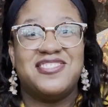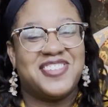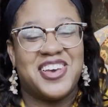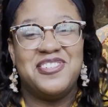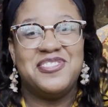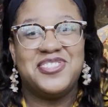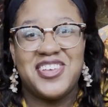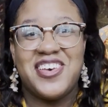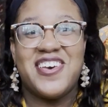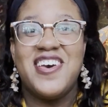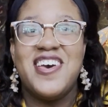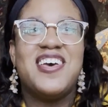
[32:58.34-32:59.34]
No,
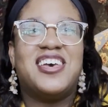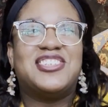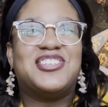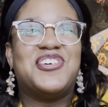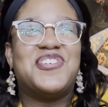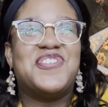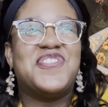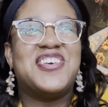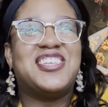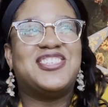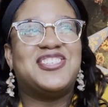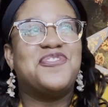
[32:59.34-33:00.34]
sir. So
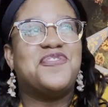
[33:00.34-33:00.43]
it's so